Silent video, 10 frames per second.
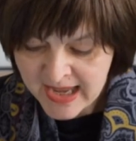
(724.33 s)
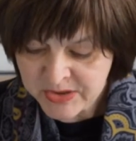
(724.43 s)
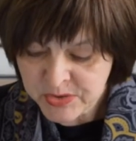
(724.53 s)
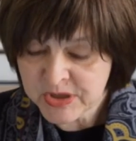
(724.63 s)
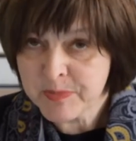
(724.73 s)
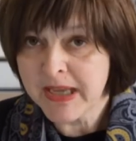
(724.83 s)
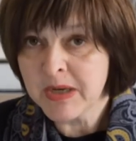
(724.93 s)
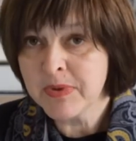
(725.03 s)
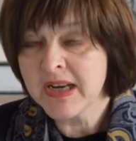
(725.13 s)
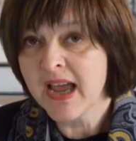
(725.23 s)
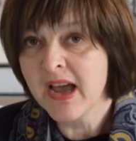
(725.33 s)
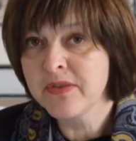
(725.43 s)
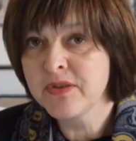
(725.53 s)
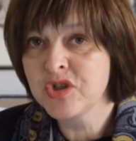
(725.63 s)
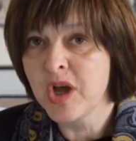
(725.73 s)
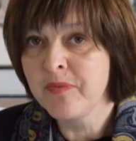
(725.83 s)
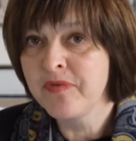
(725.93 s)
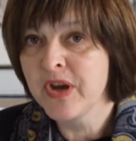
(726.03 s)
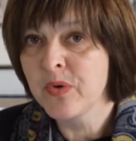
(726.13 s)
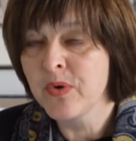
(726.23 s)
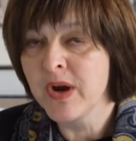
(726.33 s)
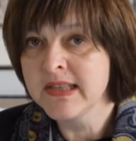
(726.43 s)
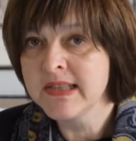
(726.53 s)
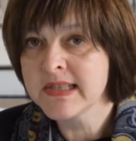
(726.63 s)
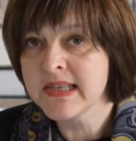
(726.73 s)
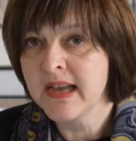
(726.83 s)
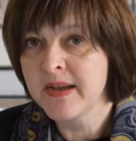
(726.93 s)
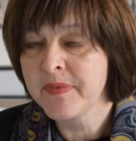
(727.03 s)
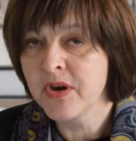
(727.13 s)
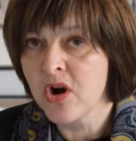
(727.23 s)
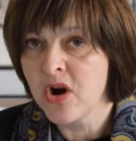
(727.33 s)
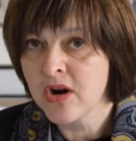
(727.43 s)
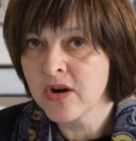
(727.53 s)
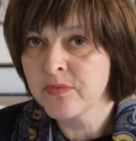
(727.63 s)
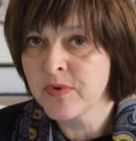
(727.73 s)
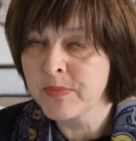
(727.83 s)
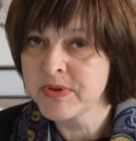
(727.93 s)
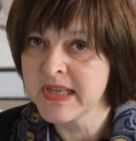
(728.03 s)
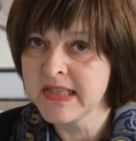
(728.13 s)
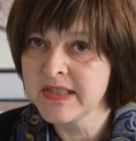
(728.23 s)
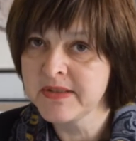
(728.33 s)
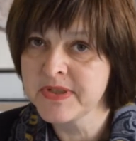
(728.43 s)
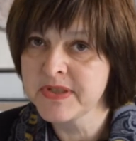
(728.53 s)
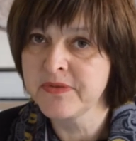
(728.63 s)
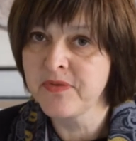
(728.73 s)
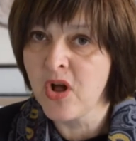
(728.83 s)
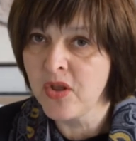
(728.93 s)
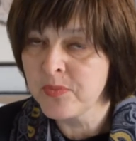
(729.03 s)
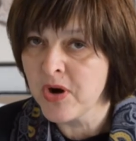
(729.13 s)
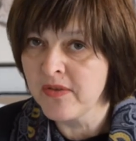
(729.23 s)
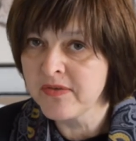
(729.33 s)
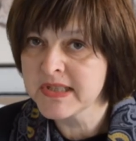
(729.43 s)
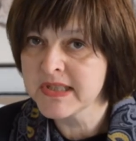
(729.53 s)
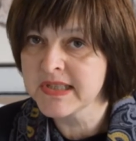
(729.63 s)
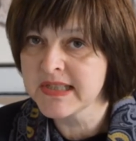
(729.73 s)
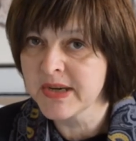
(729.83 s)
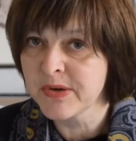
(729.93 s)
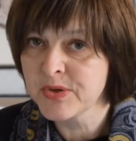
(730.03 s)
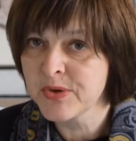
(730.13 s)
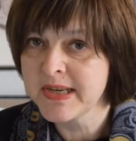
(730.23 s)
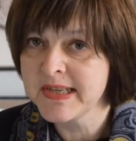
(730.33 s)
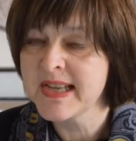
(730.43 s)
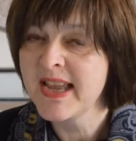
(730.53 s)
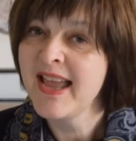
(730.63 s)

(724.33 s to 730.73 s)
To explain a bit how the job fair runs, uh, there are representatives of all the provinces and territories.